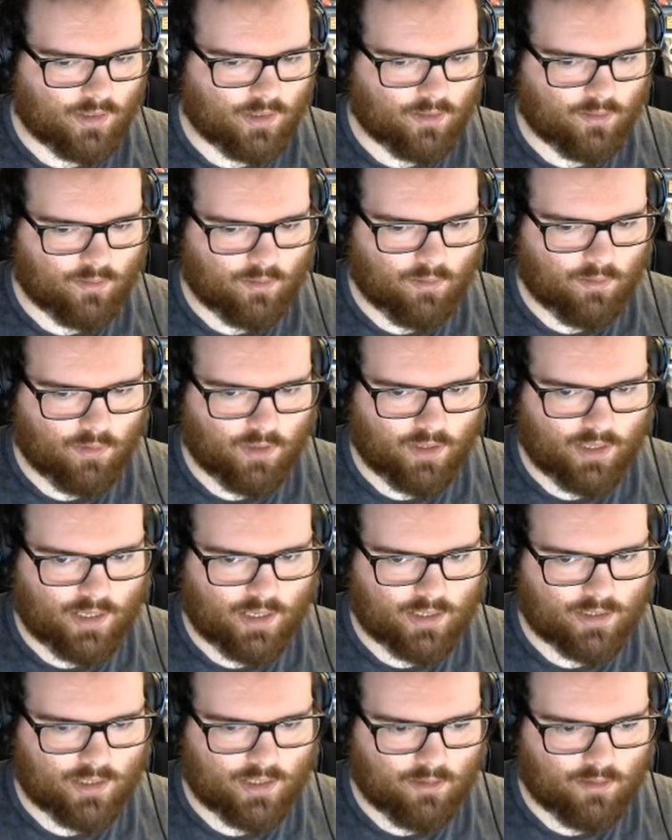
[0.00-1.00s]
we want
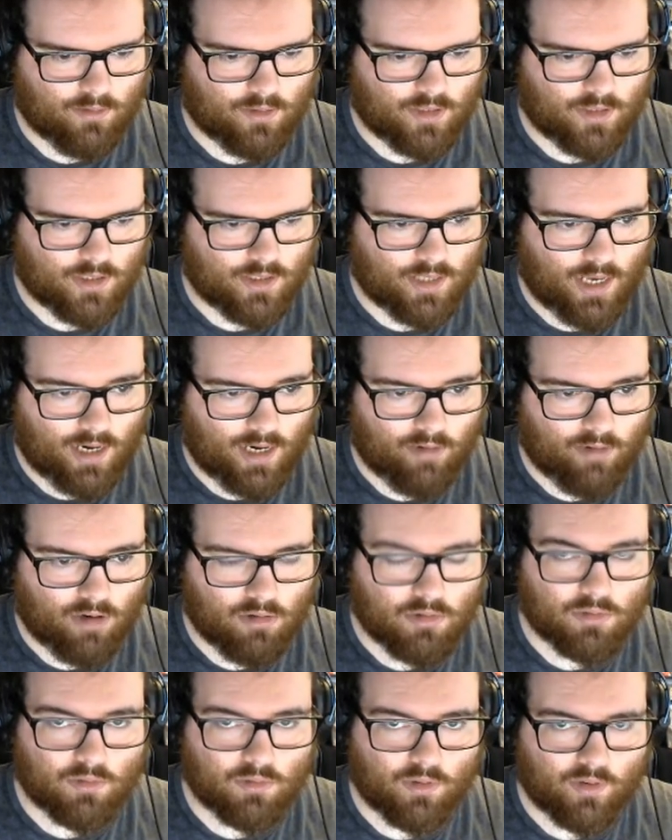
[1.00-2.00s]
this equal to 0
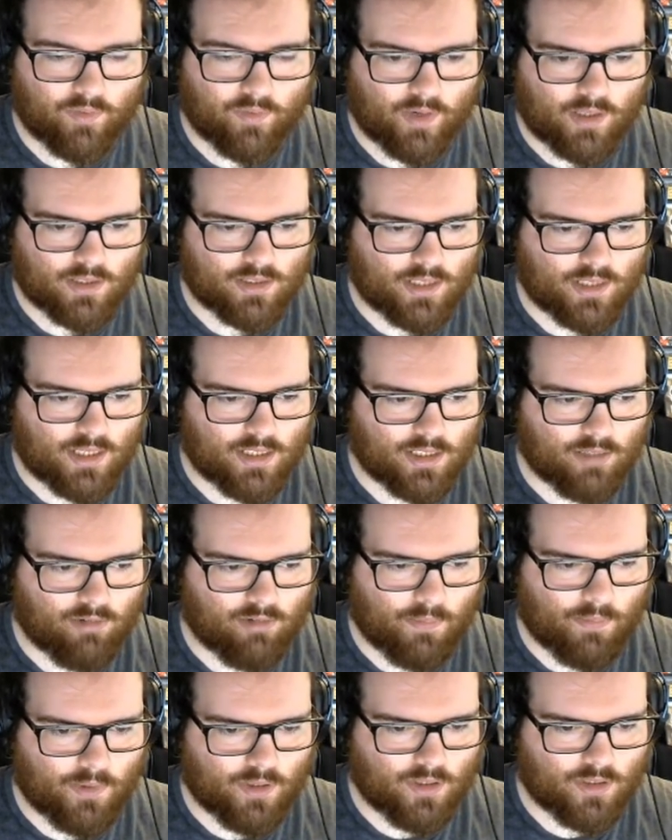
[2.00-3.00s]
because we want to find the stationary
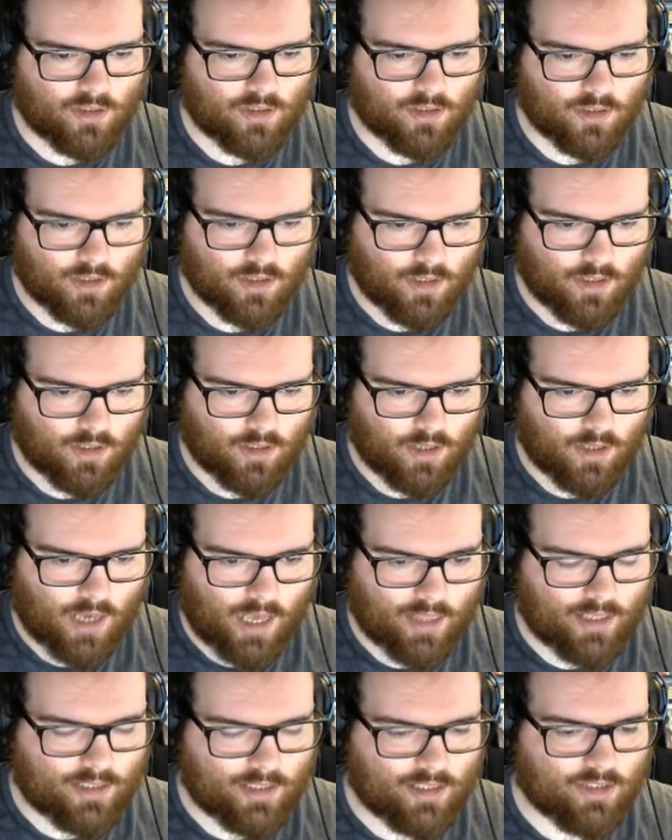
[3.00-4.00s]
points. And
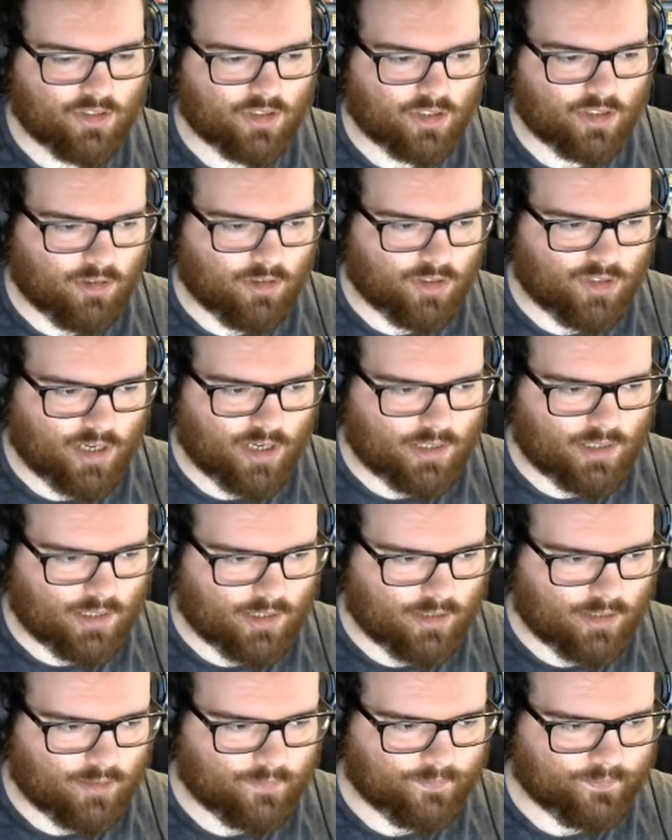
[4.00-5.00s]
this is just a
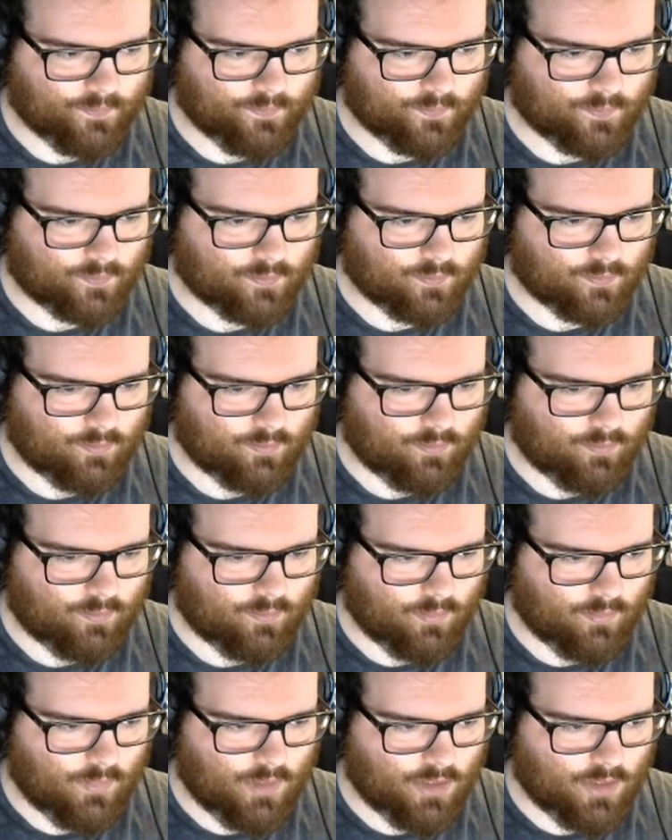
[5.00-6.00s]
quadratic.
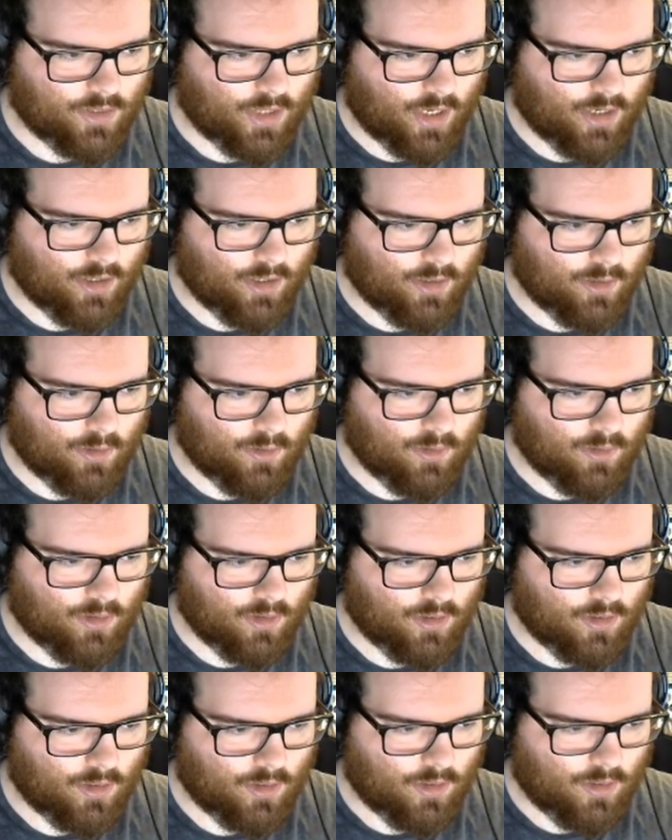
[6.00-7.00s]
So
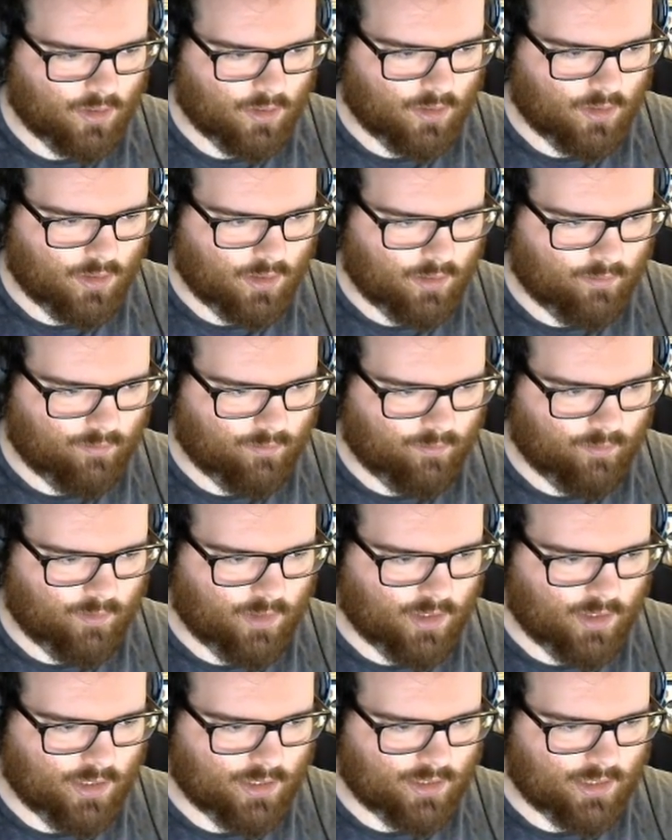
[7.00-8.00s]

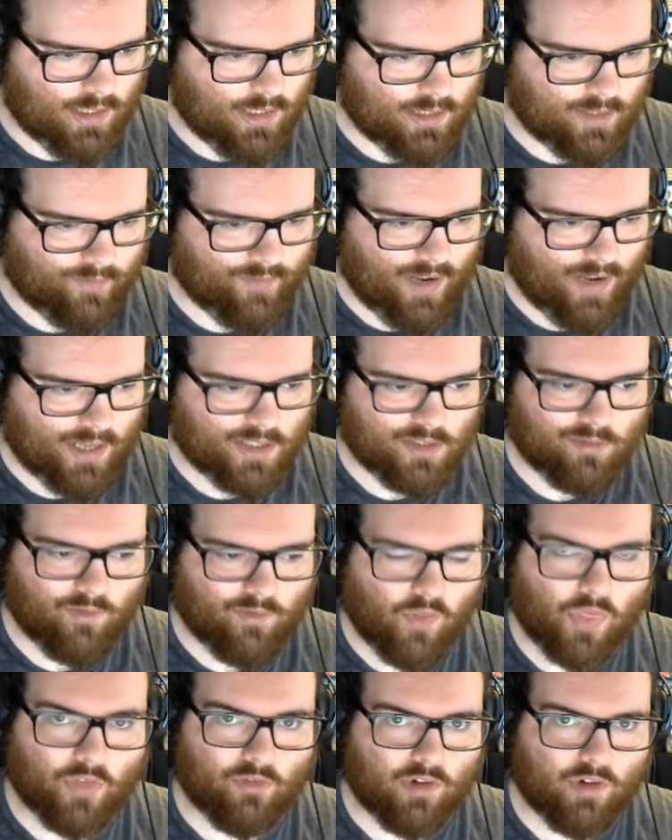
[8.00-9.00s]
there's a factor of
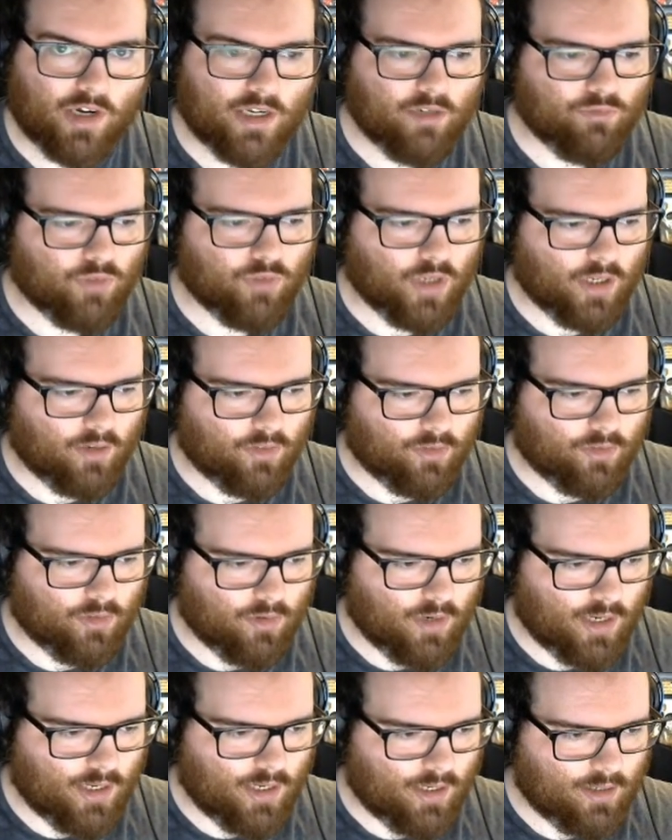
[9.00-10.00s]
3 running through
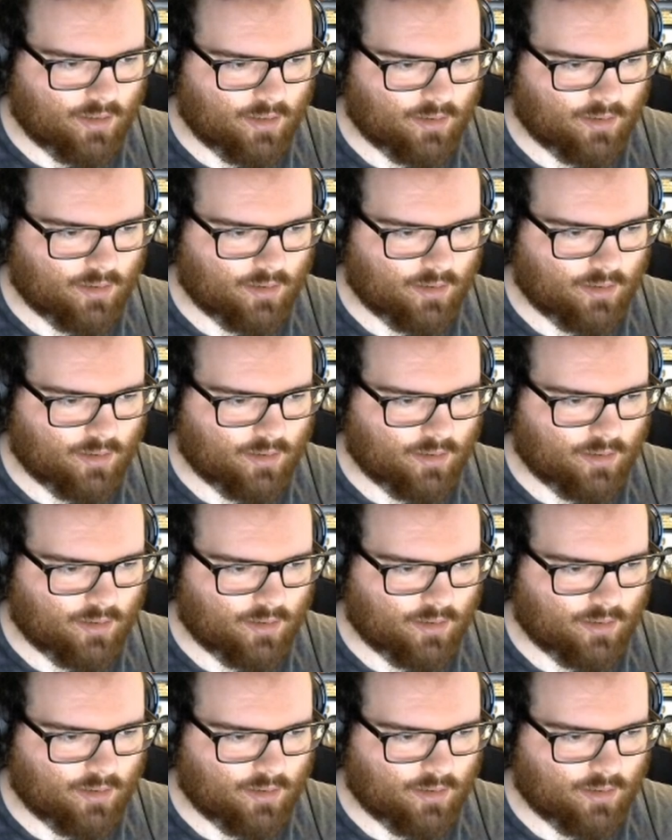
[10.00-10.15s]
here.